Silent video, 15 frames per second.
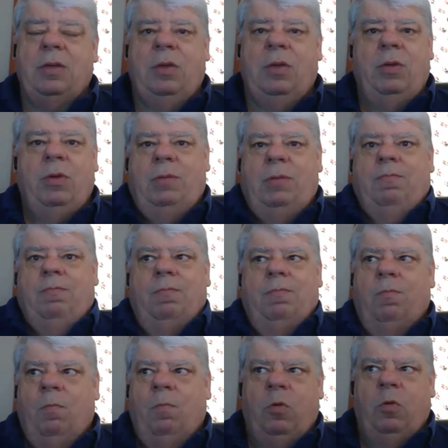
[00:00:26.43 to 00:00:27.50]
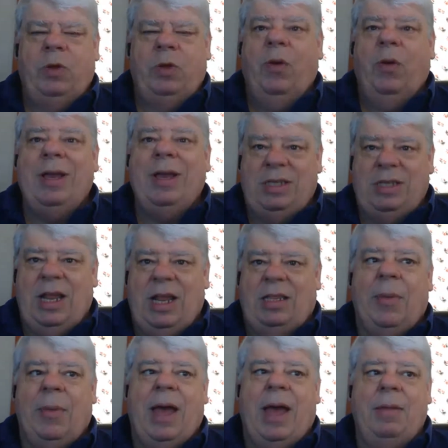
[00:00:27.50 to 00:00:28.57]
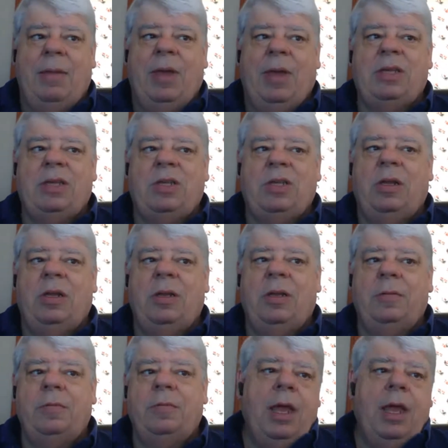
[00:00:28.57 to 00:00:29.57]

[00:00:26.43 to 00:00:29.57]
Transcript: something we would be crazy not to buy, basically.